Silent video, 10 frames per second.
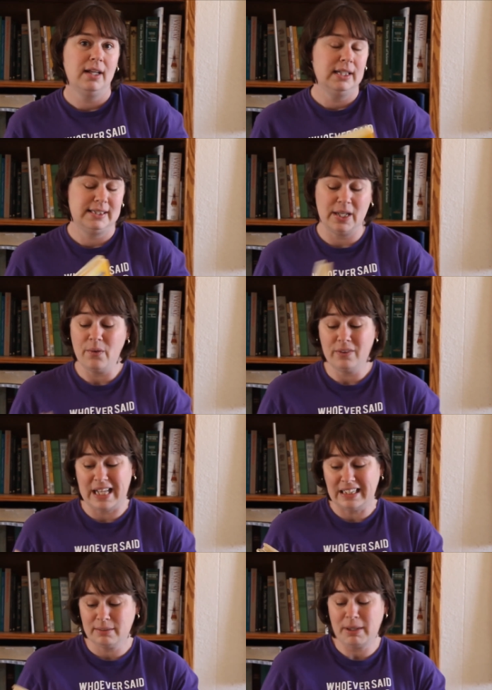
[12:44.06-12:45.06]
So
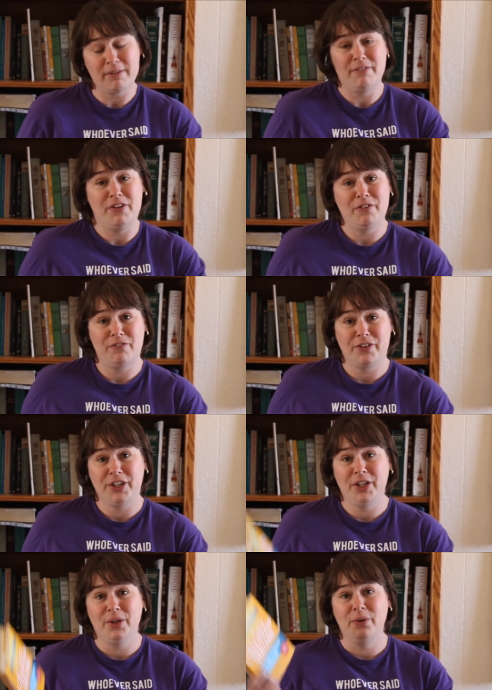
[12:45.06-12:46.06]
that's my review for
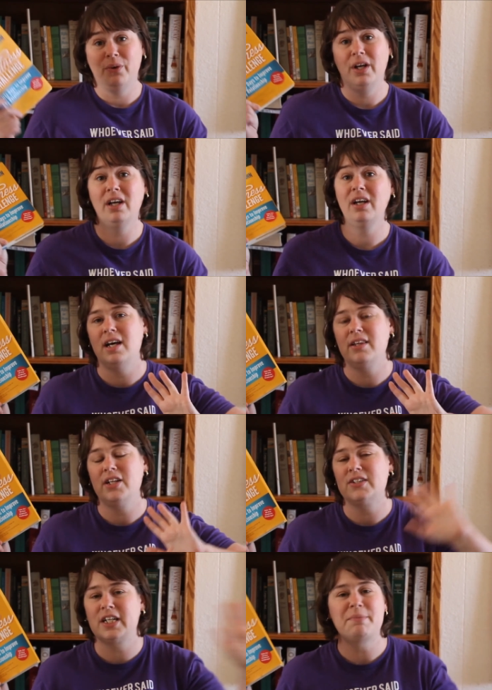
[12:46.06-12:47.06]
you.
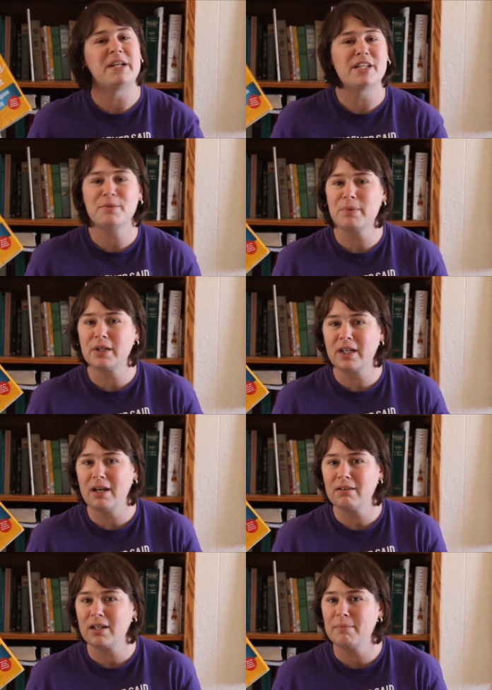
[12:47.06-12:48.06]
There's going to be another book
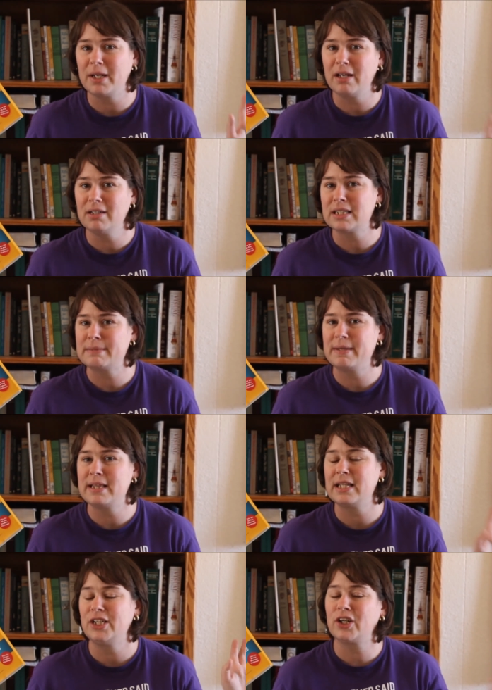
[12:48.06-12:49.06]
coming out next
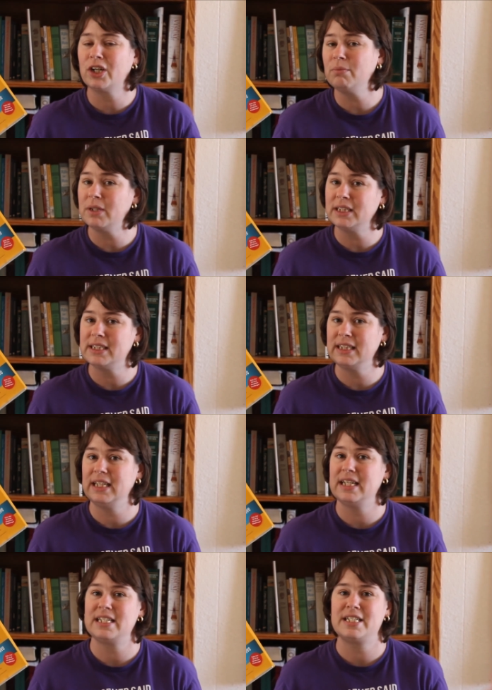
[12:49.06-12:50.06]
month, and you're going to want to
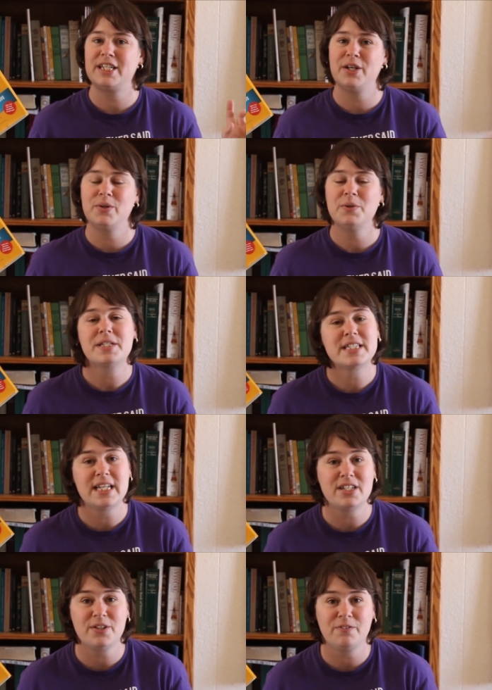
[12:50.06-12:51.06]
see it, so
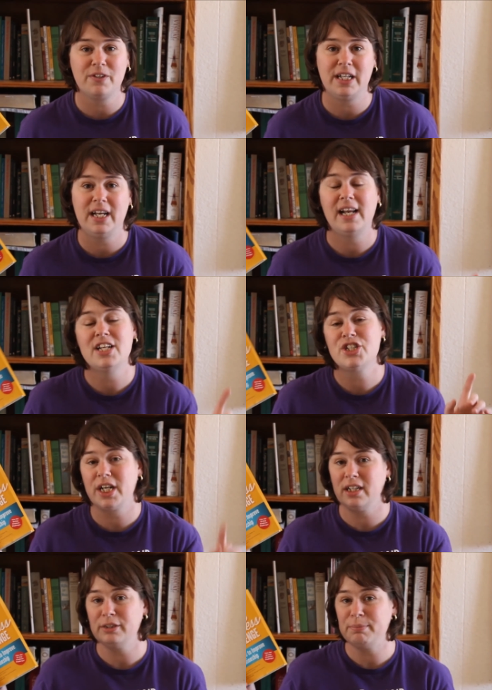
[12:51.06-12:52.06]
stay tuned for that, and
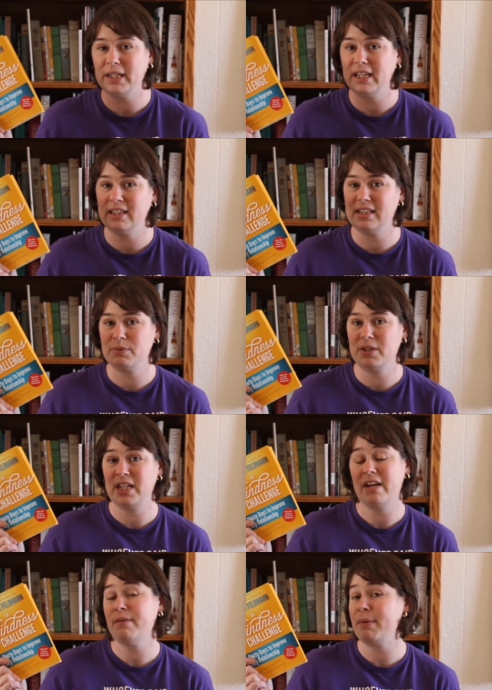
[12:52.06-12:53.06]
check out the playlist with
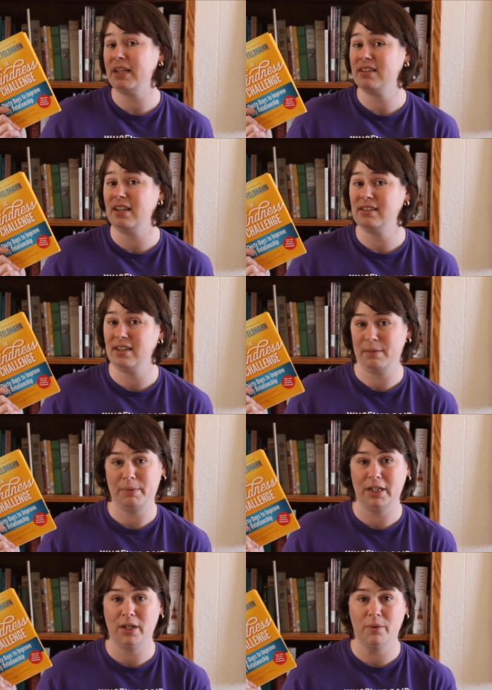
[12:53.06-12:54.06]
everybody's thoughts on it
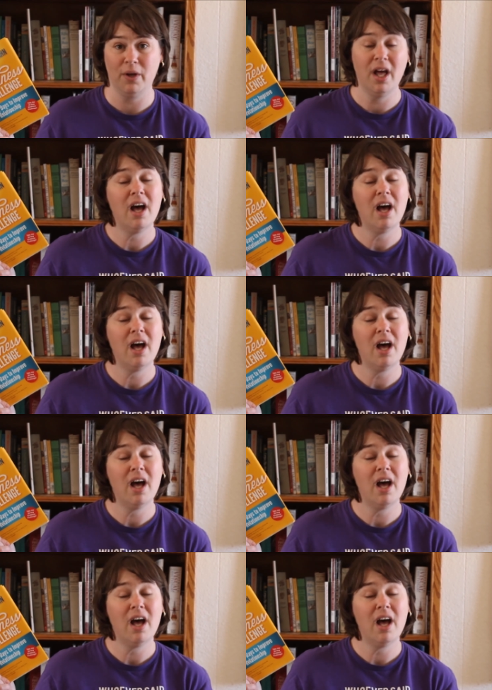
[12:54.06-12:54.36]
below.